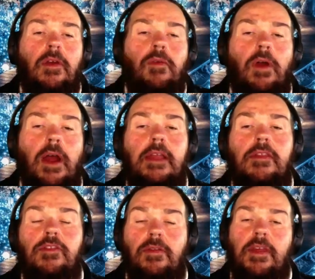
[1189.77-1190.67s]
right?
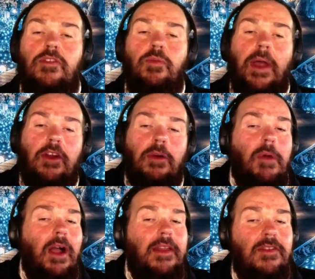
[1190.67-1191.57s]
So this way your
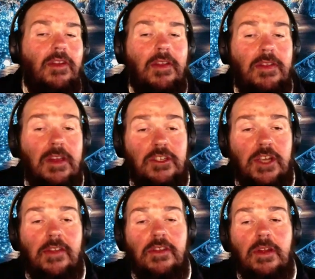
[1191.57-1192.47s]
mind's not
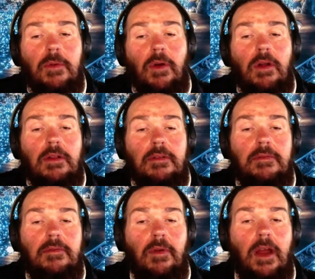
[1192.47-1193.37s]
suggestible,
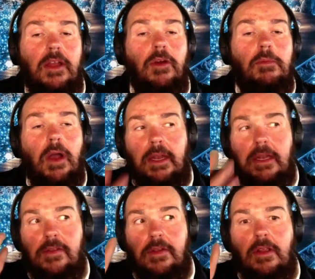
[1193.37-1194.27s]
right? Your mind
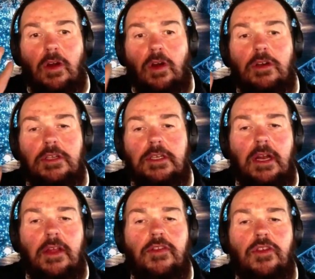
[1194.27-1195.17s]
is alert and
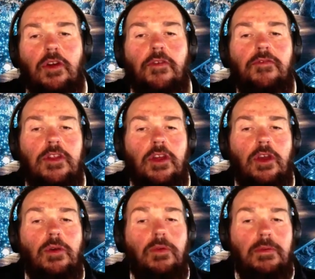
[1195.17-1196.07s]
it serves
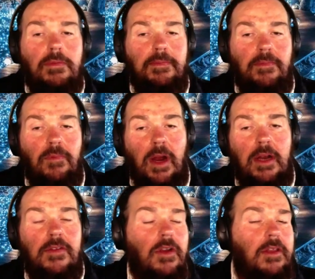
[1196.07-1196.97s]
you, right?
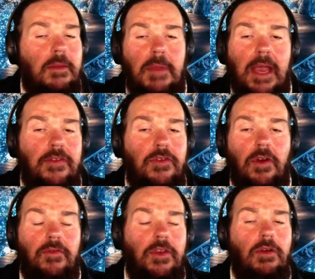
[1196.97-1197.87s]
It's not the master
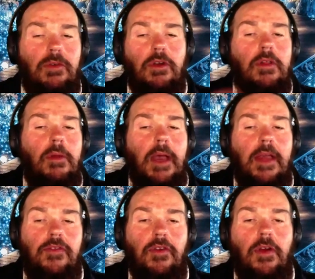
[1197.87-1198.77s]
of you. You're the
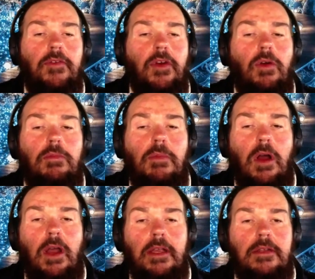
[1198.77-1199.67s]
master of your own
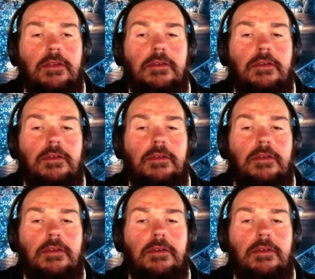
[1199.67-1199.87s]
mind.